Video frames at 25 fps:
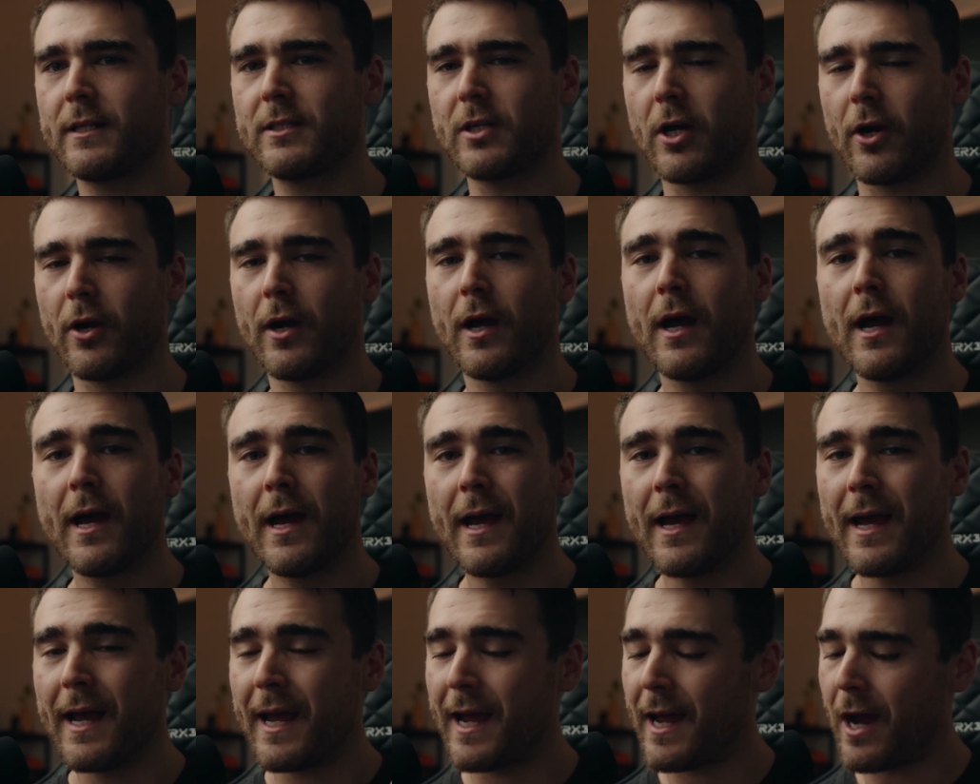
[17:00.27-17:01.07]
So
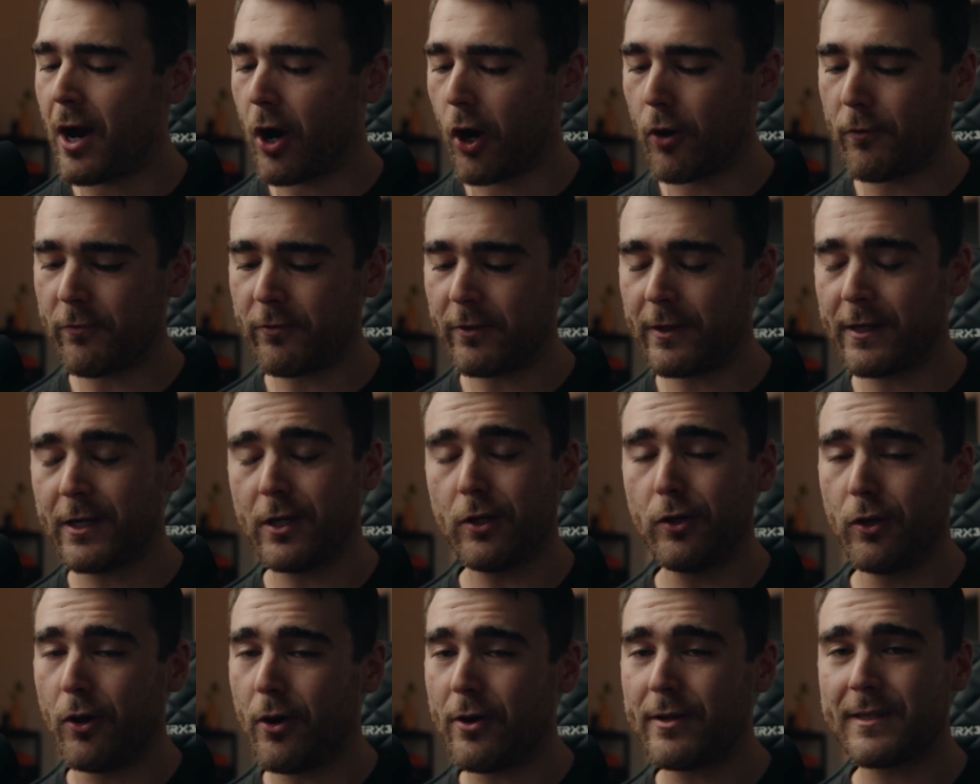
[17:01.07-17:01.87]
hopefully
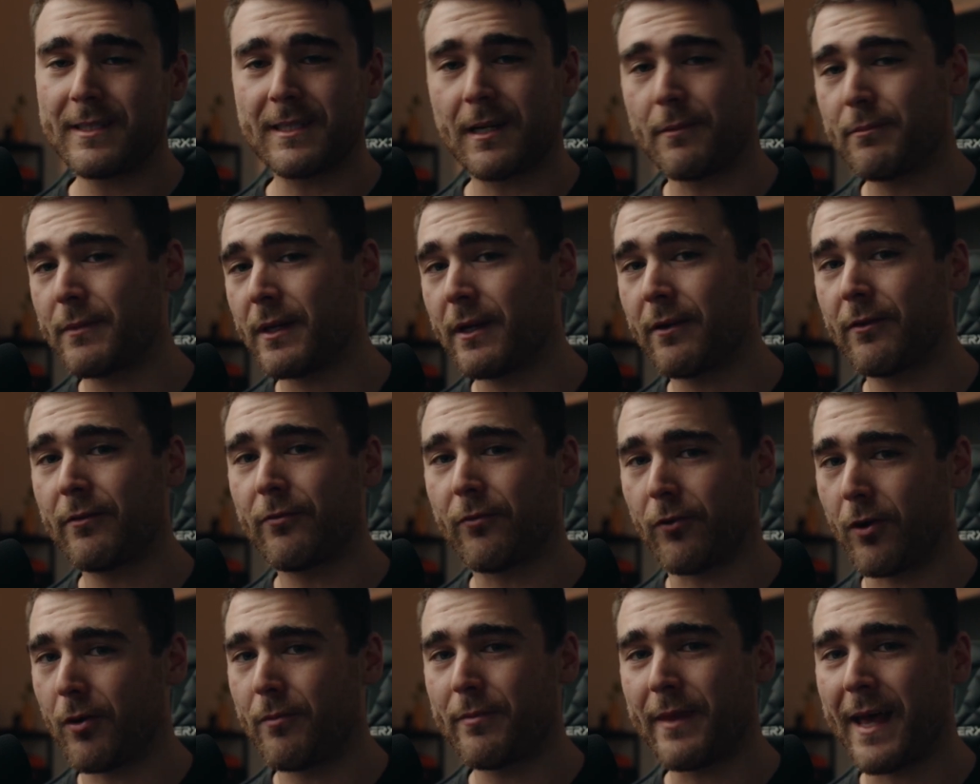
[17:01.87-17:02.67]
you learn something
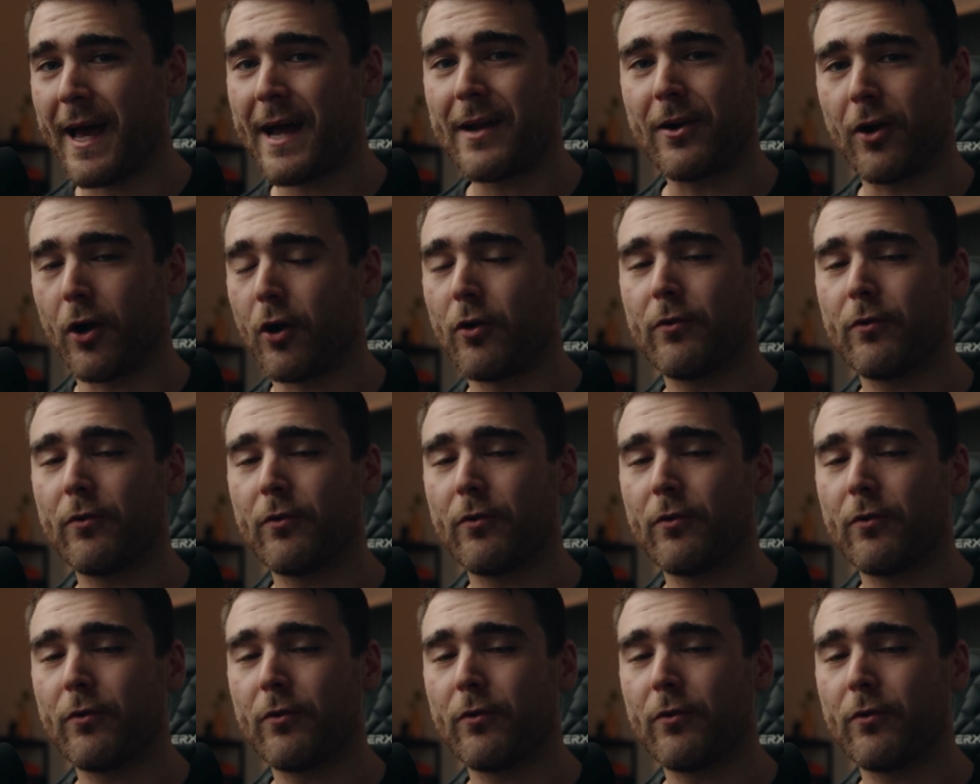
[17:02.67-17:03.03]
from that.